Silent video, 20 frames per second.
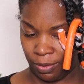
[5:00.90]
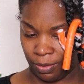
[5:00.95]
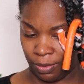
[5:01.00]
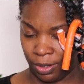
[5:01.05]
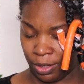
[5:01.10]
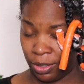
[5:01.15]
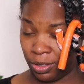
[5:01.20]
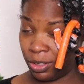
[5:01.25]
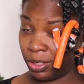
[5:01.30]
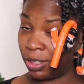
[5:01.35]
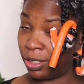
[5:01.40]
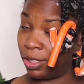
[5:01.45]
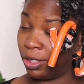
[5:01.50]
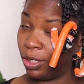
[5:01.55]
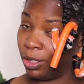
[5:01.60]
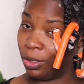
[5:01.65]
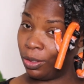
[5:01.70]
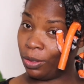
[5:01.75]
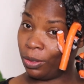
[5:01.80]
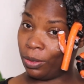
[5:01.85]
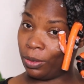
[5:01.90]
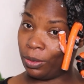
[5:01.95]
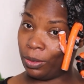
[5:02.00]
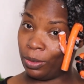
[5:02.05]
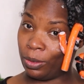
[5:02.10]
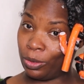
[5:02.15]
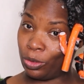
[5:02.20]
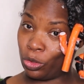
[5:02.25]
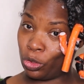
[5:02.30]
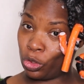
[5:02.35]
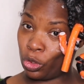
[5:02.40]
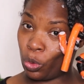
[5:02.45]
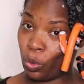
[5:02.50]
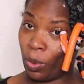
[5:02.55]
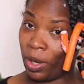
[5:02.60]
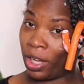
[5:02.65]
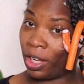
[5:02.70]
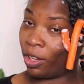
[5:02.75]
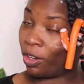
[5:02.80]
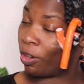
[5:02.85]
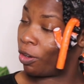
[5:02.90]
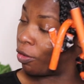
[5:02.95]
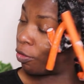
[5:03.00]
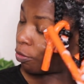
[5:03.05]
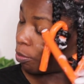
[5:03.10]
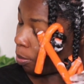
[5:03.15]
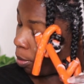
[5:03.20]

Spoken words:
where you just do 12